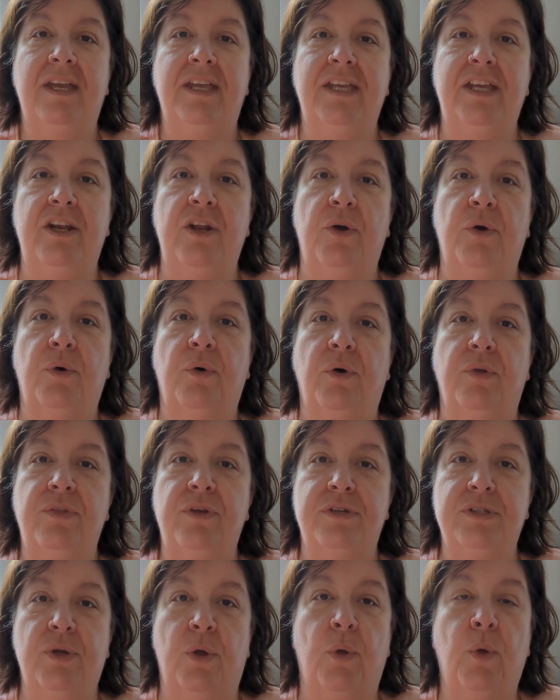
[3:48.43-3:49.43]

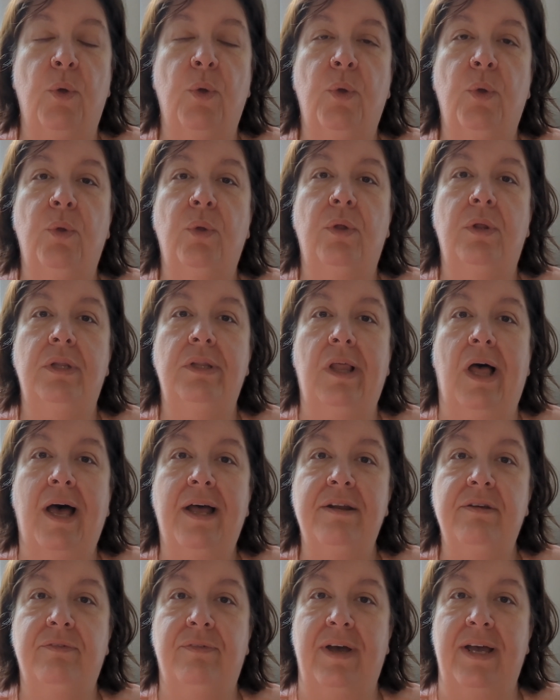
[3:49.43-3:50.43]
there's a whole
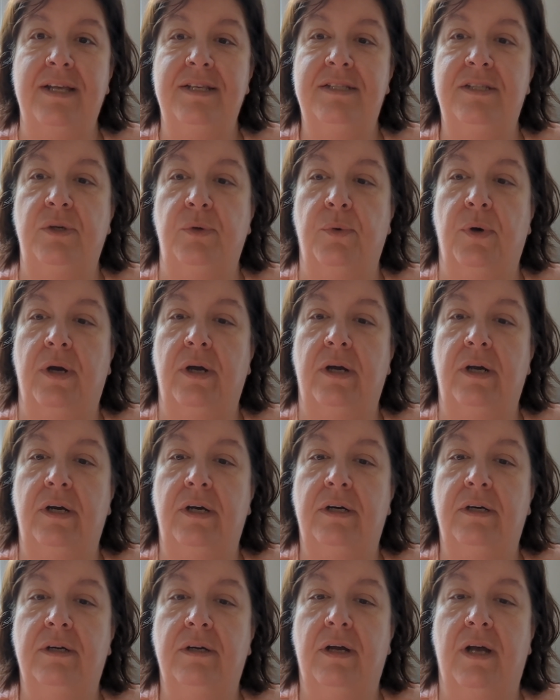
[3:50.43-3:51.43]
lot of us who
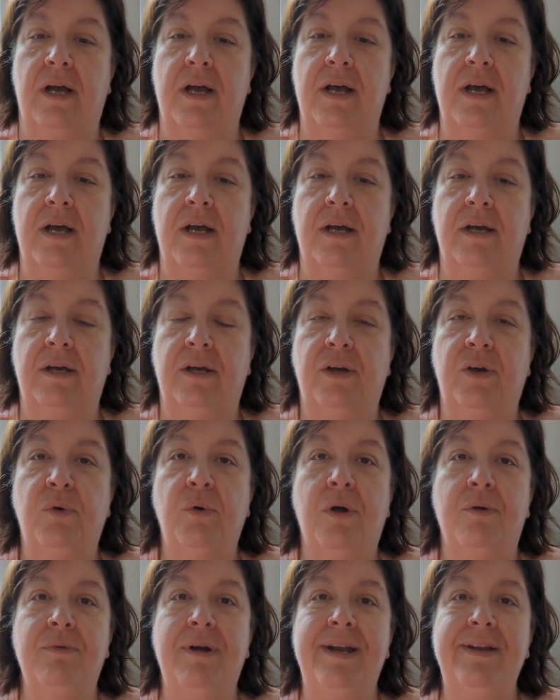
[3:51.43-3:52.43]
are
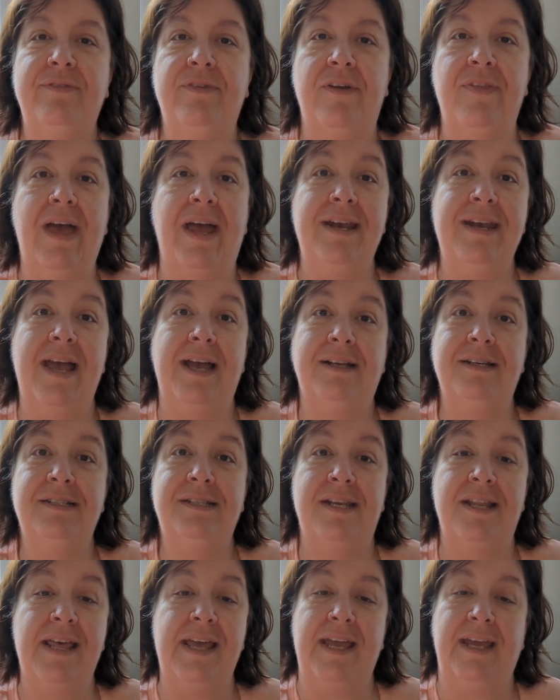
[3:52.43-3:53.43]
ready for that
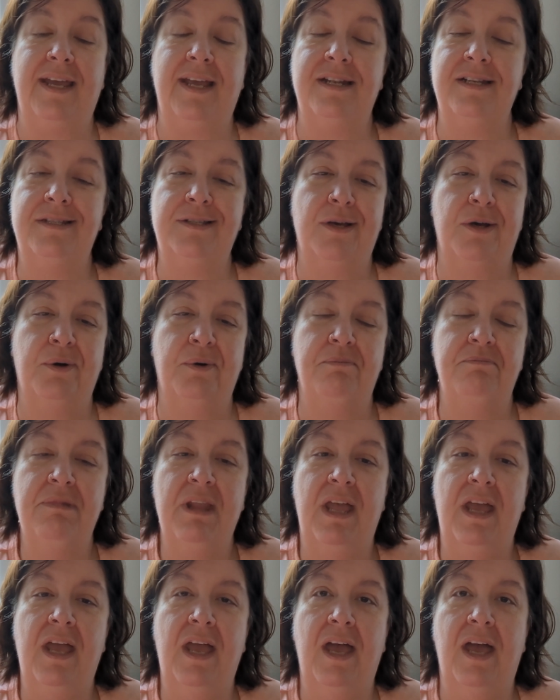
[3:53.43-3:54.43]
next thing. And so
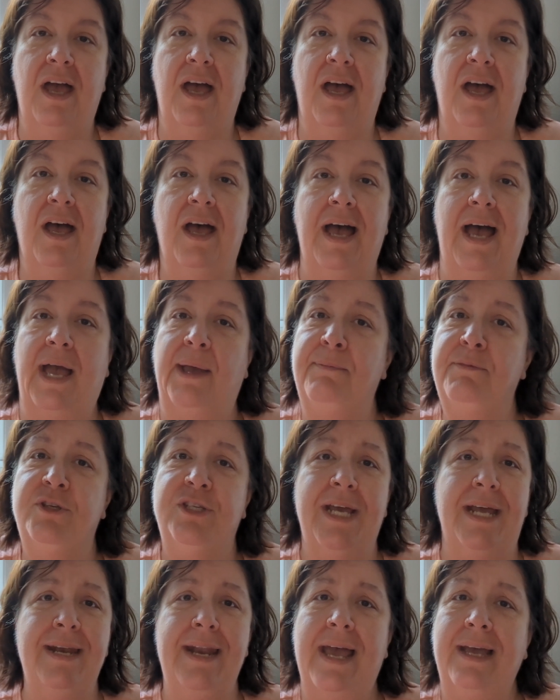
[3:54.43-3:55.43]
I'm
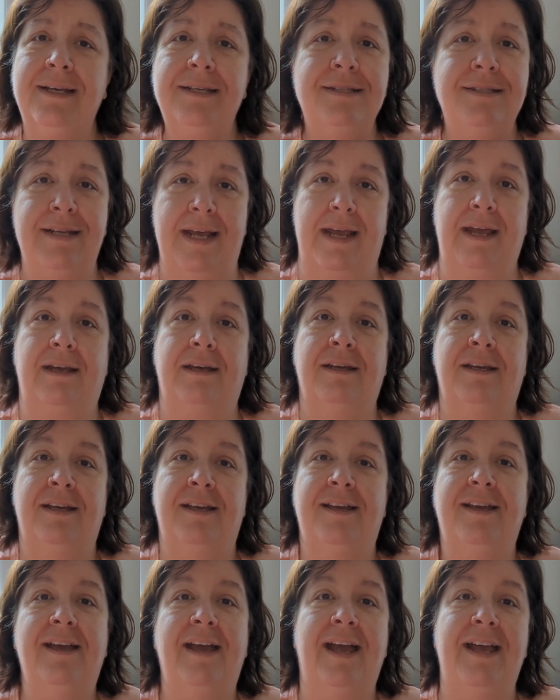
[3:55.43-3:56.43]
GeNEXTing,
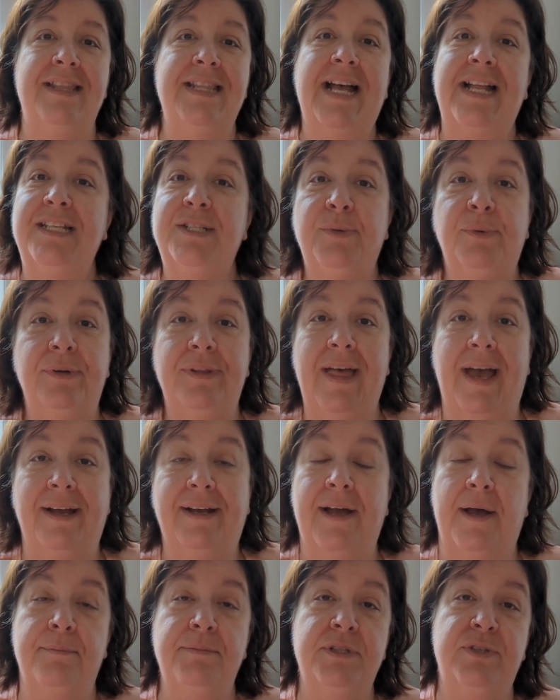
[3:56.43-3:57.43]
and that's where that
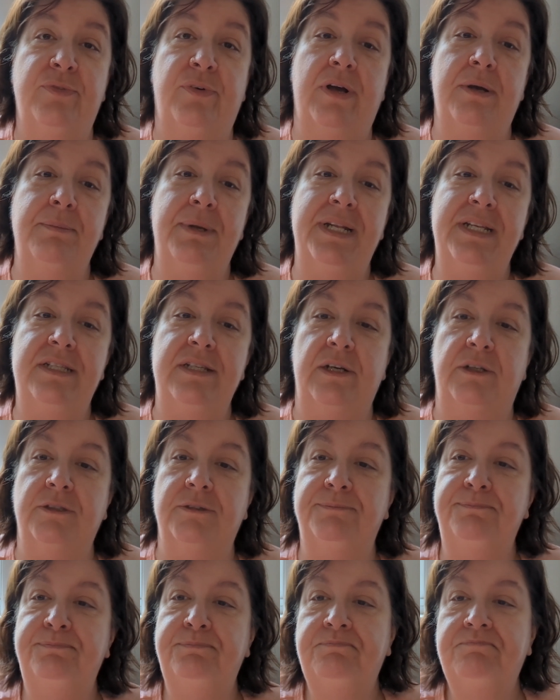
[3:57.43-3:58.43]
comes from. And
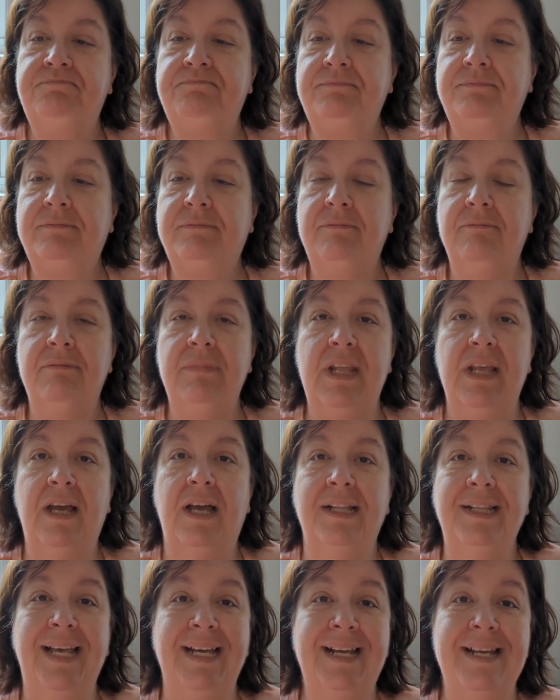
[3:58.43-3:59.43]
so
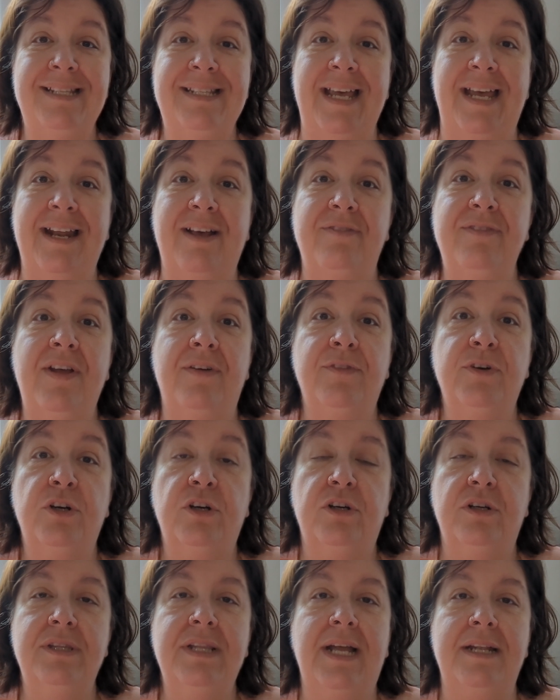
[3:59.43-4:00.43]
like I said, I've never
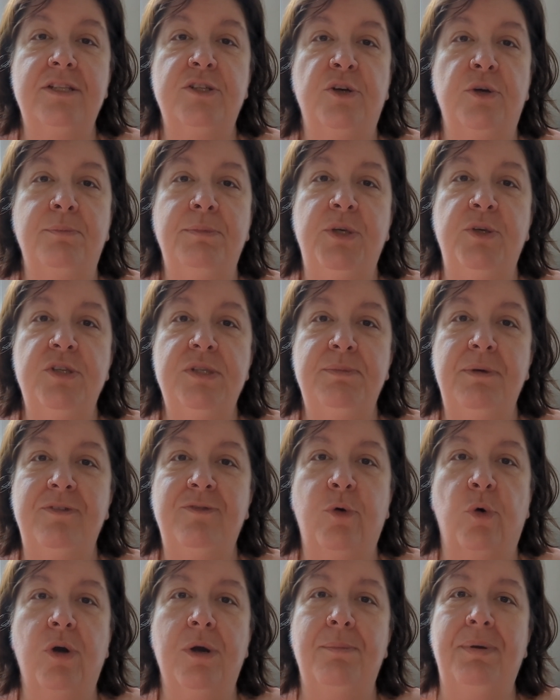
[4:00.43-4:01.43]
heard that term used
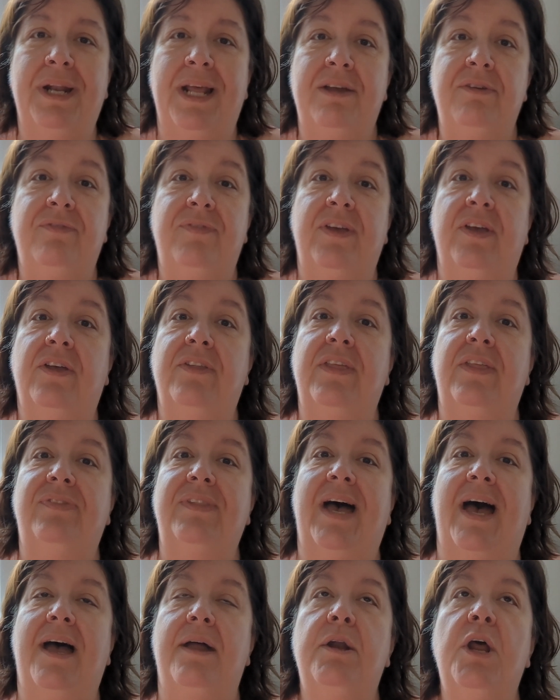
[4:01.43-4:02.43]
before, but I feel
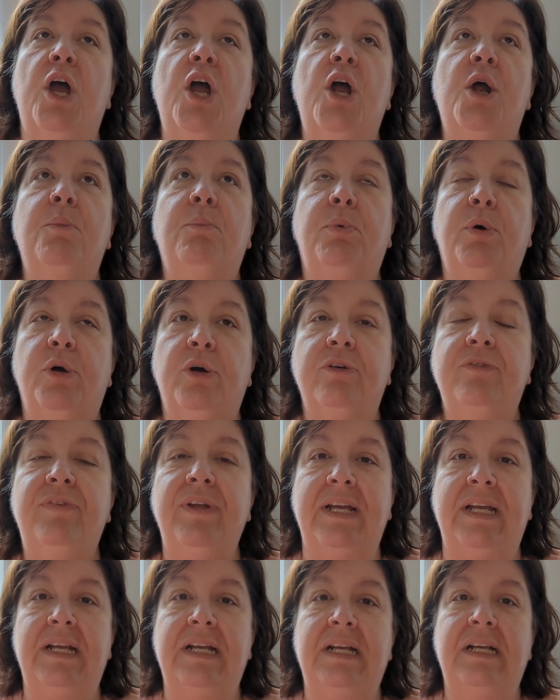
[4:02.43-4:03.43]
that
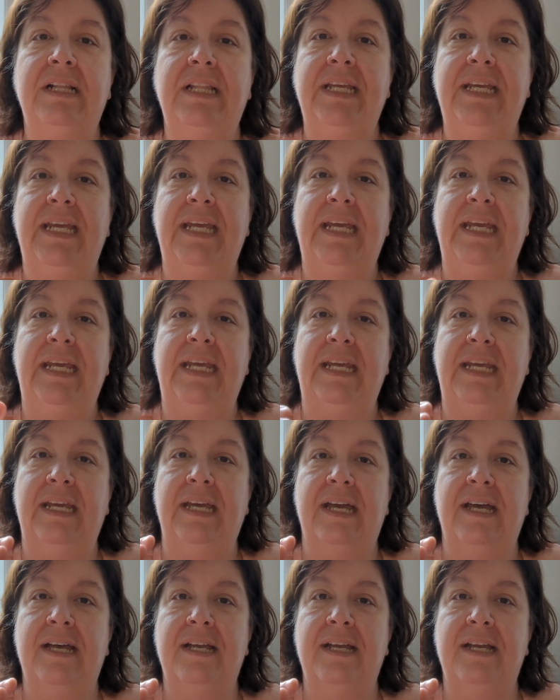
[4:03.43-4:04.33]
perfectly